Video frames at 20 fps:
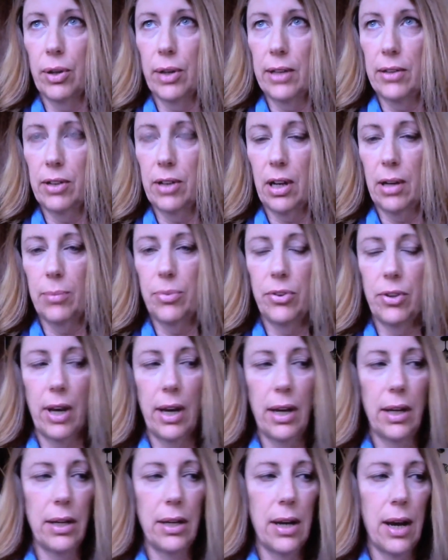Like Tom
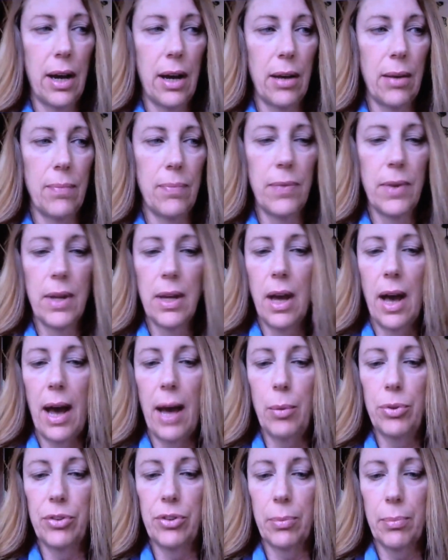said,
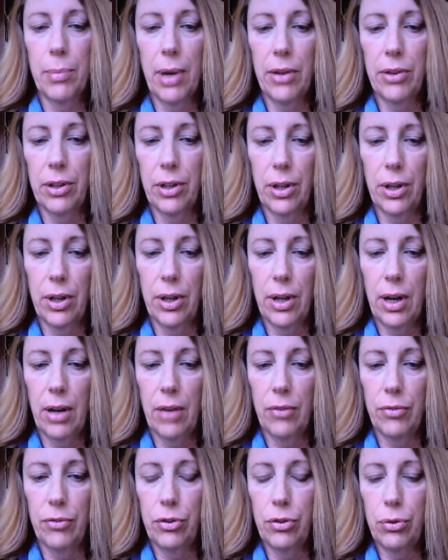I was a mother
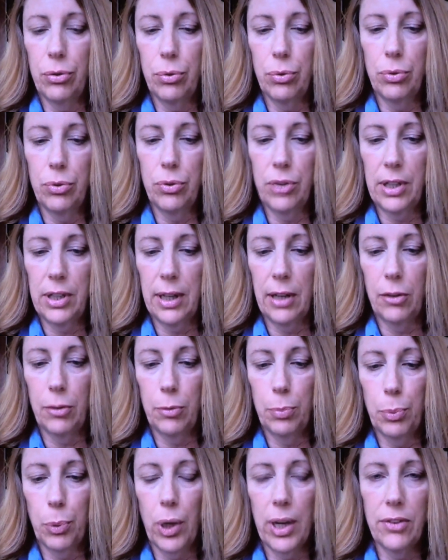of 2 teenage
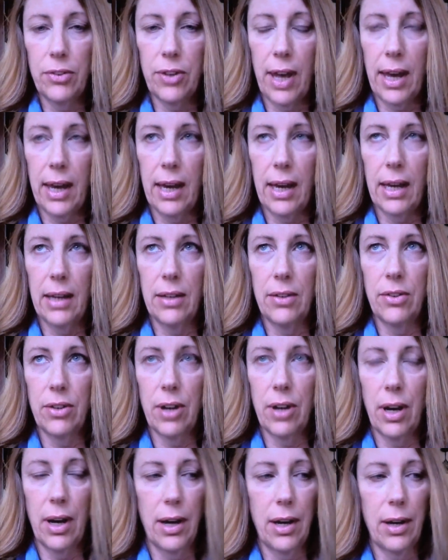boys
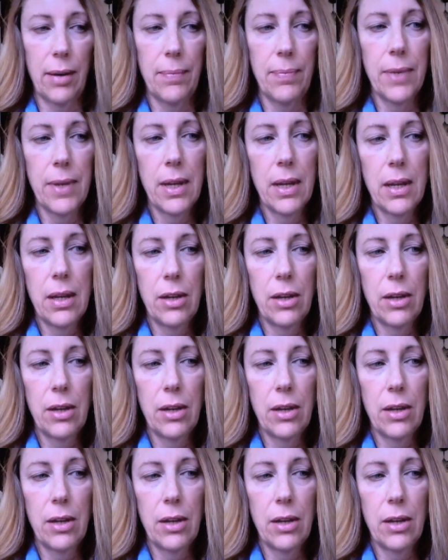and a